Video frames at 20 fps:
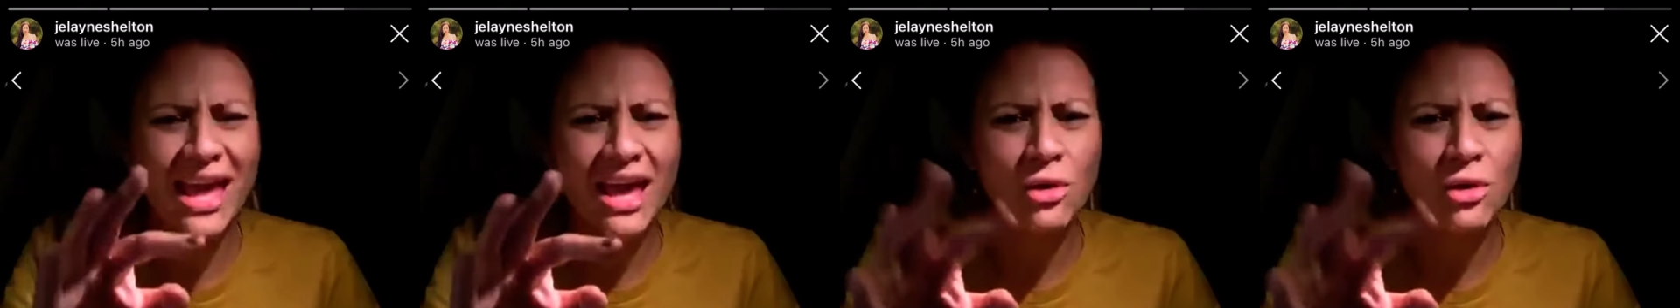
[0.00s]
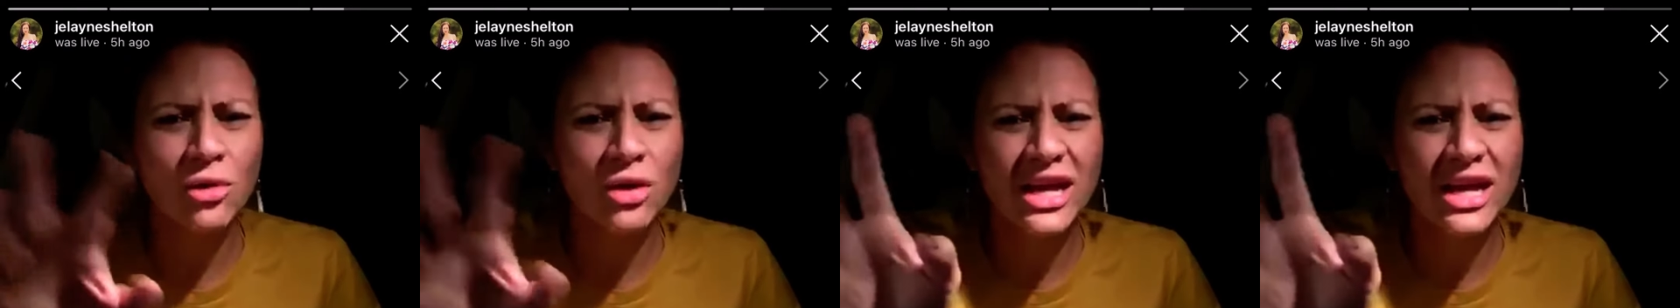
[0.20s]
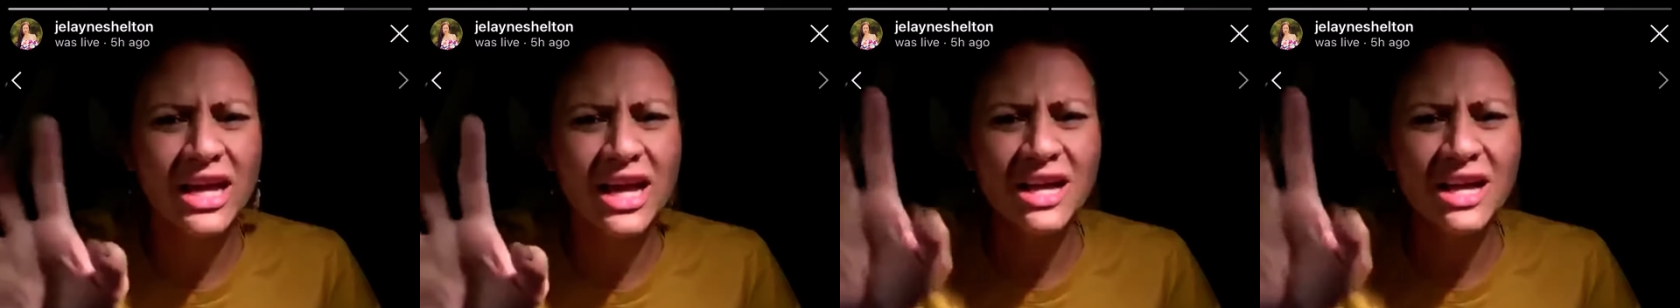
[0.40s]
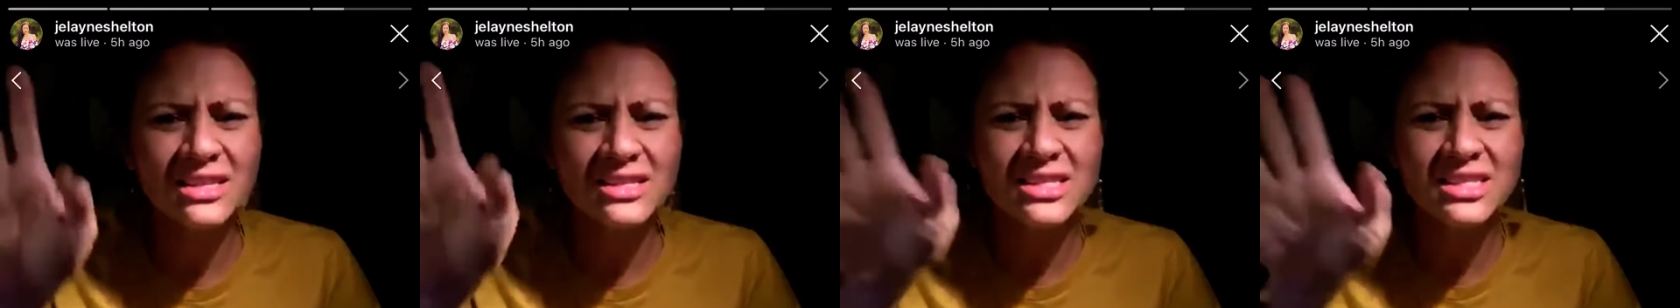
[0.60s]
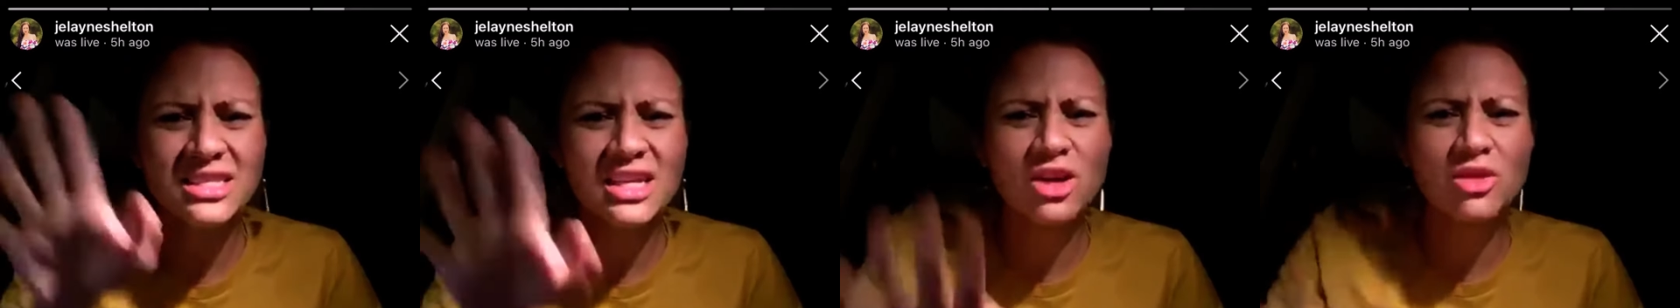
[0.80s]
It got
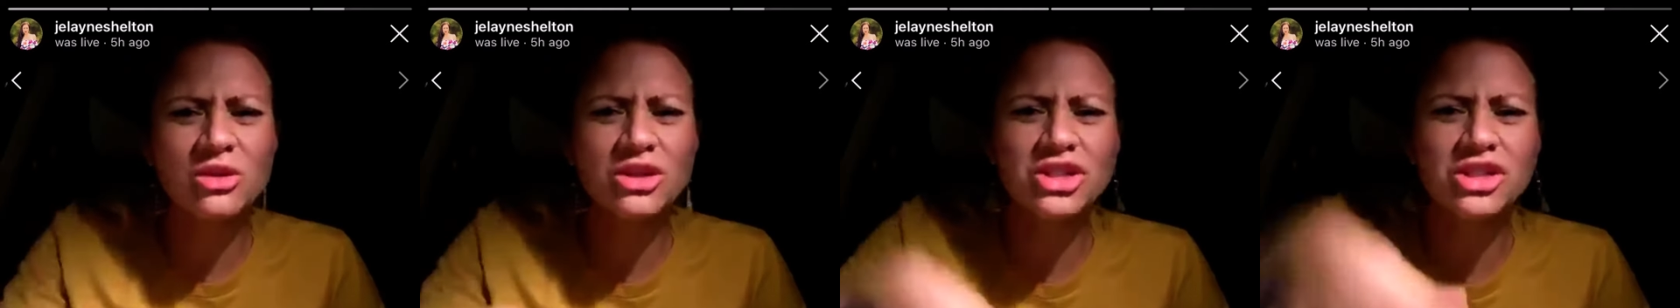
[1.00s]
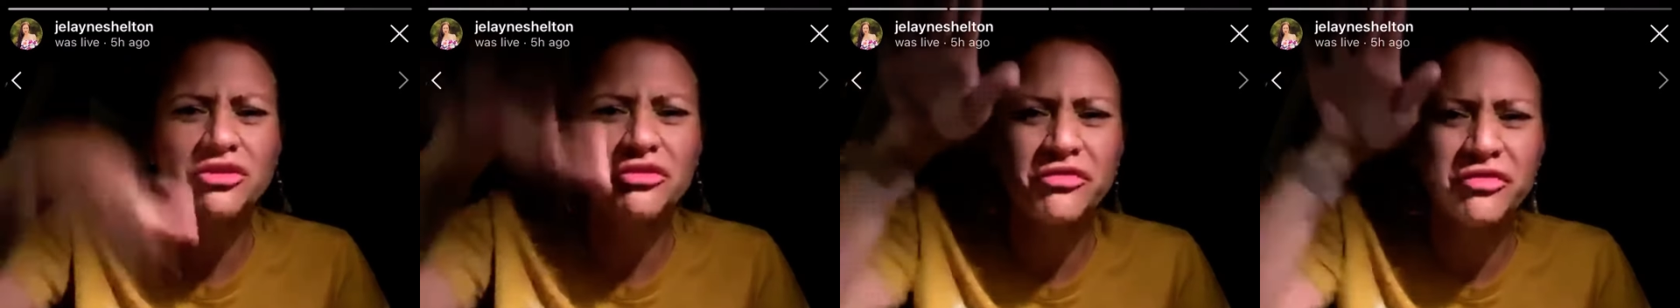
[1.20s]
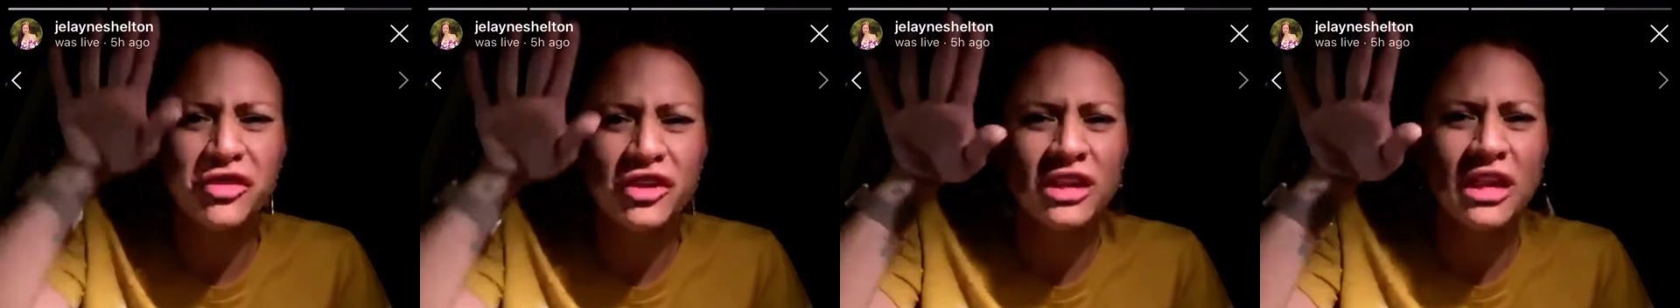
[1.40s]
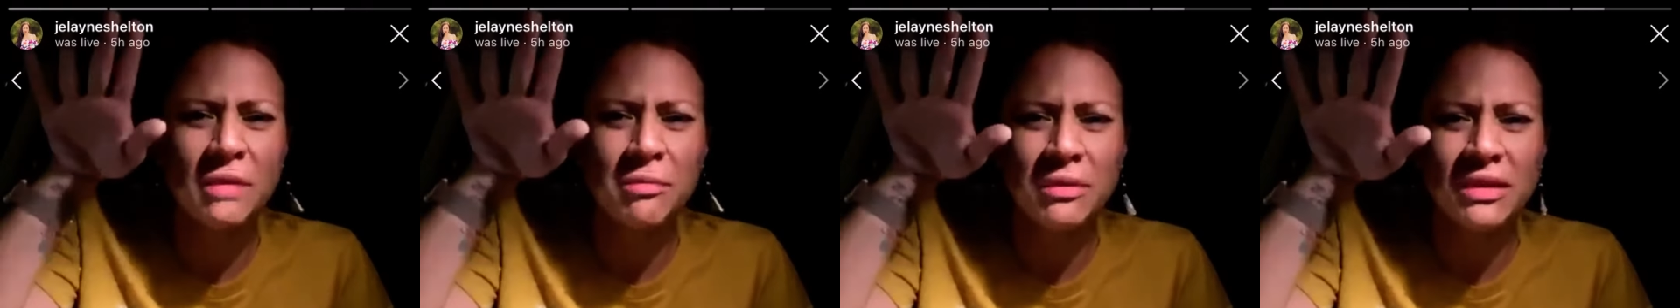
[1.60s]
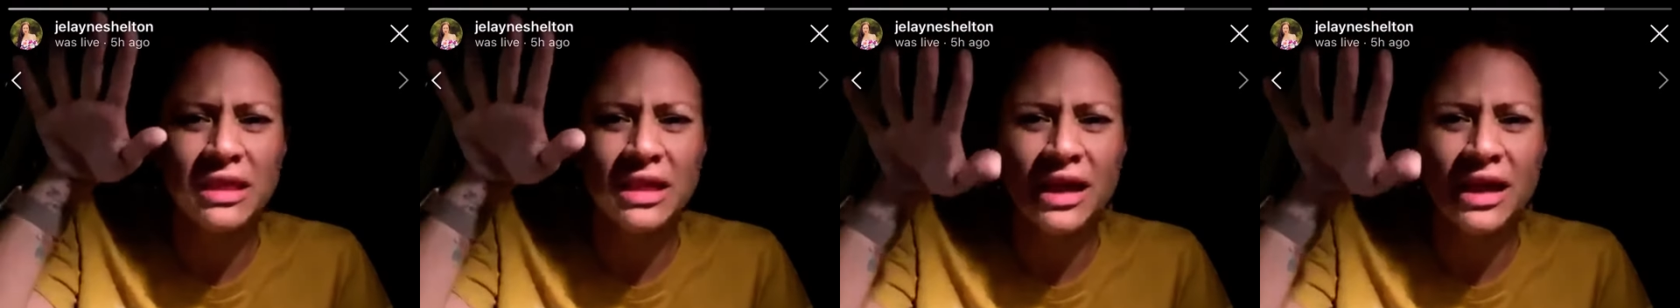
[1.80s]
stuck with your foot up in
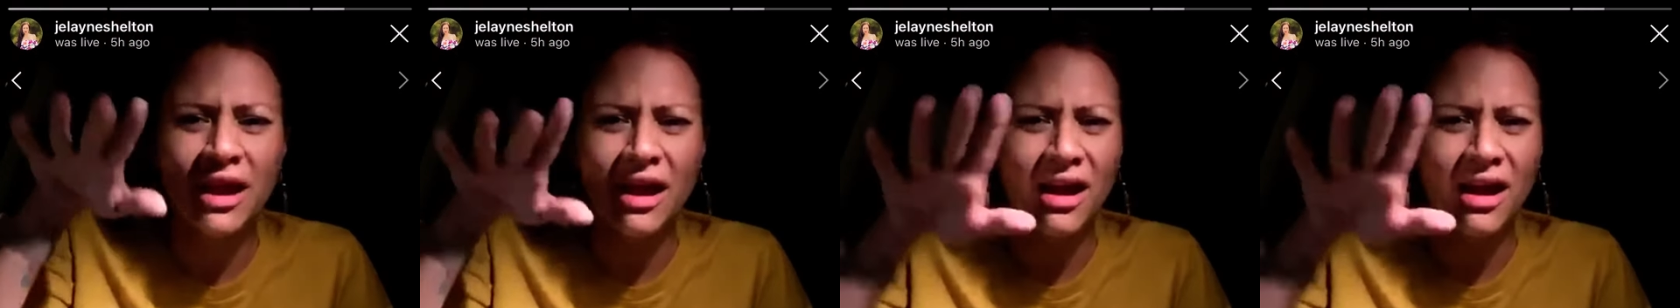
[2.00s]
the air.